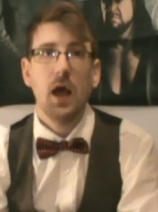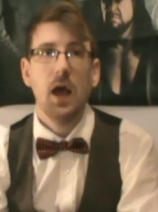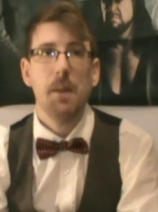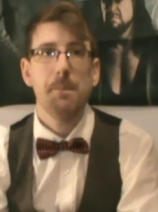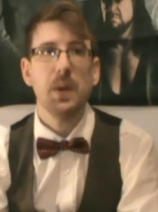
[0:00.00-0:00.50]

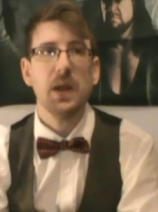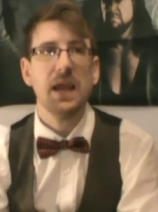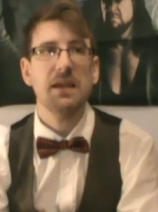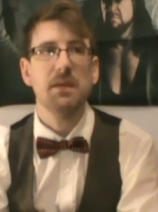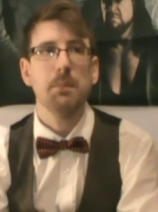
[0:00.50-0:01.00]
but it
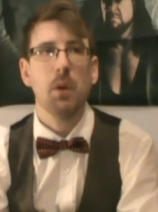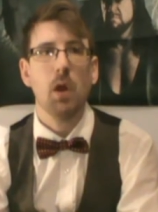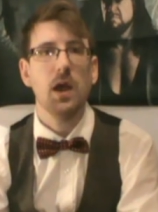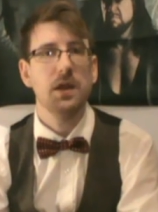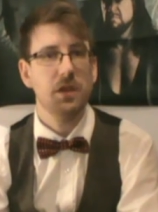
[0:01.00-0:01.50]
is
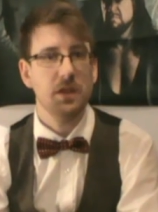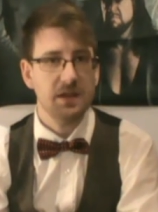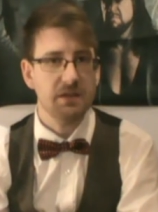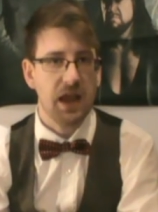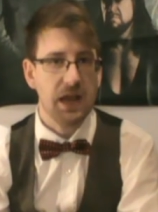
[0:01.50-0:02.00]
implied that
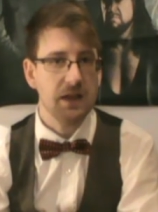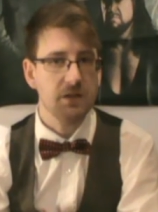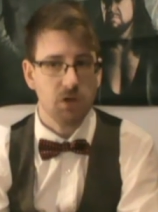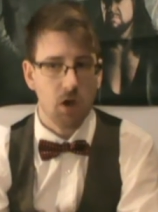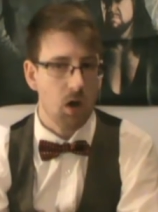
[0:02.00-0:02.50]
these
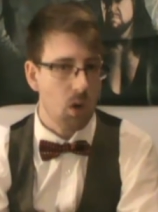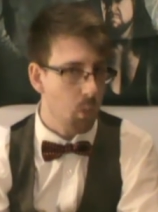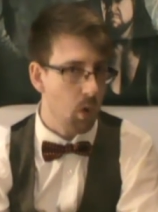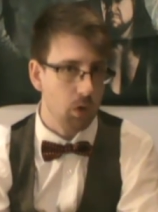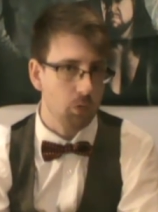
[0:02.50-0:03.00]
aliens are
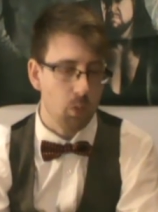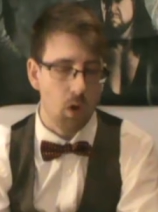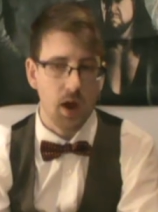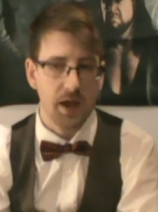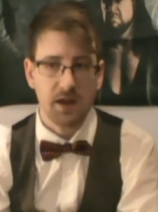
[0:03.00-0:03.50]

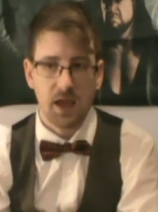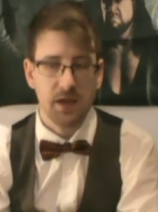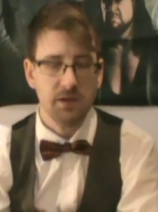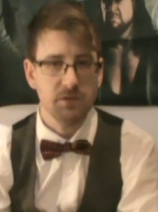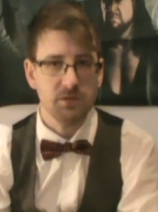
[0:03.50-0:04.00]
worldwide,
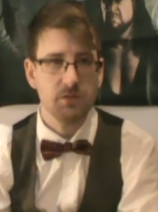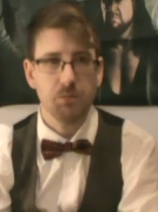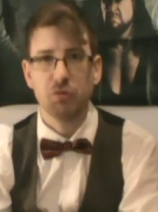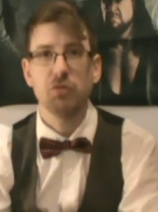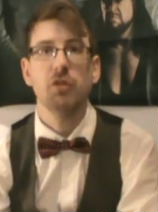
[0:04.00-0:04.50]
and
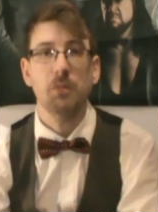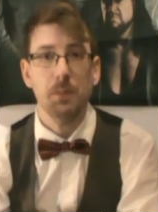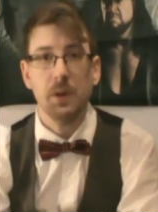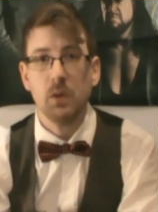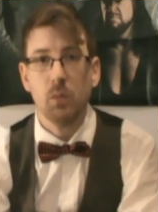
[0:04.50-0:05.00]

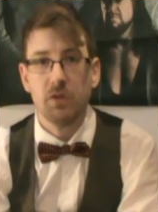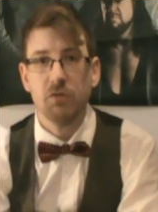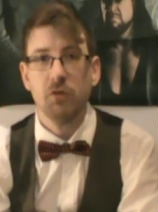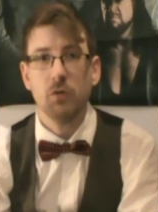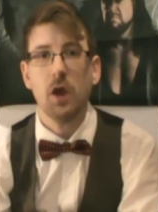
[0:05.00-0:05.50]
presumably
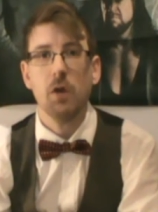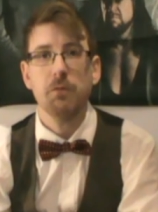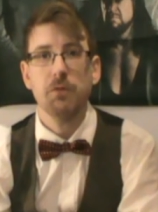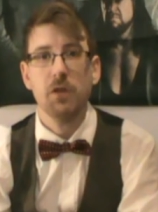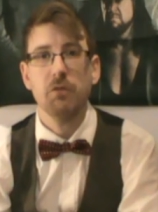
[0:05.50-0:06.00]
once you go
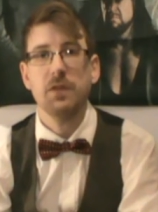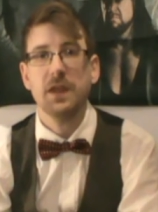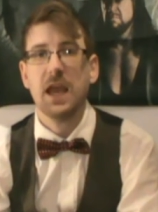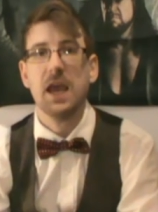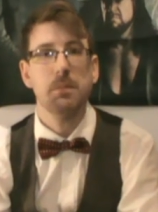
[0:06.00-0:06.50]
further in
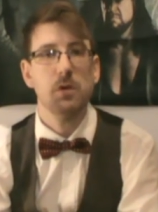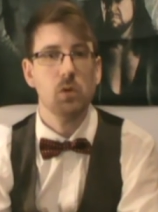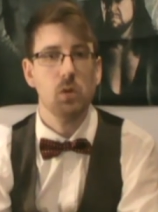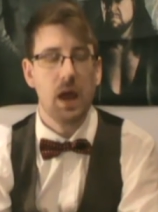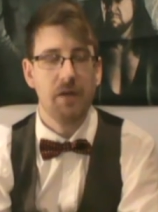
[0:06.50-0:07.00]
the game
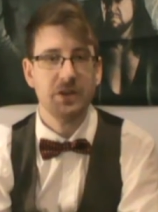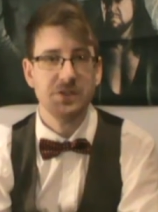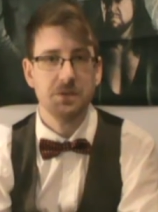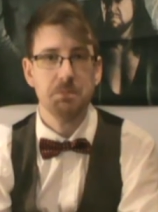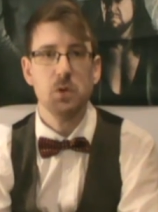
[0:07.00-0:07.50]
you're having
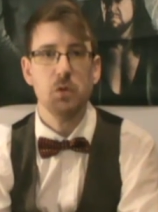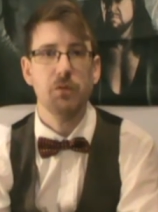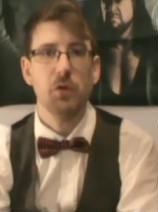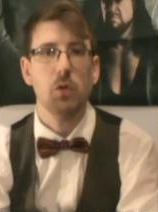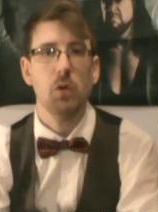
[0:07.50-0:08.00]
to
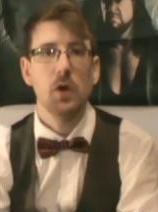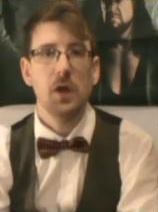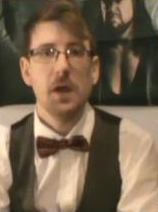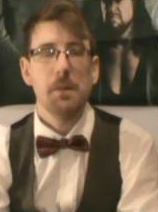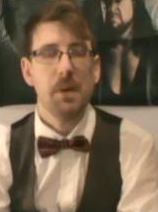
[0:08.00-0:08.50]
move your
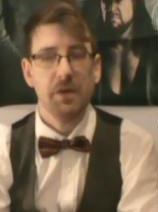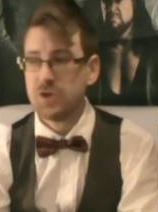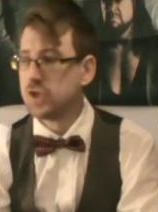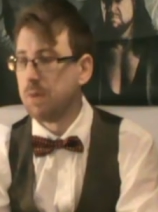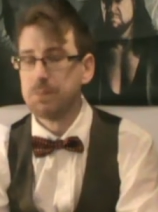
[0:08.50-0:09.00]

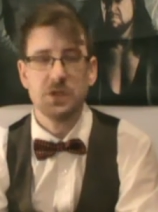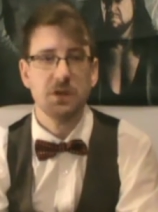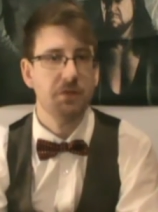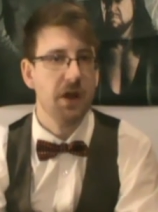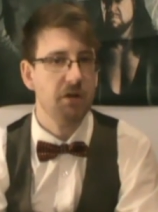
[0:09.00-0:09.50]
mothership
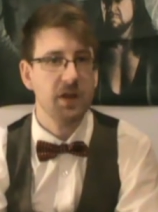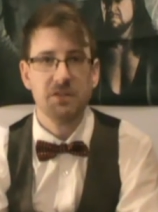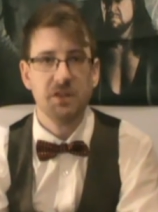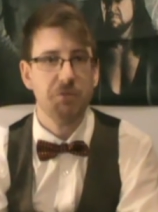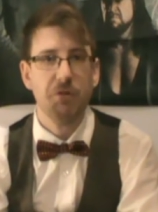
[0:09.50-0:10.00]
to
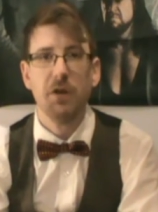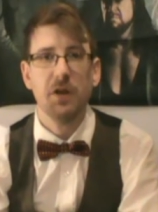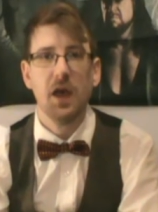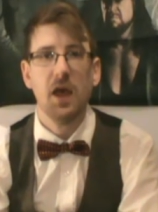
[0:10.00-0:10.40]
various different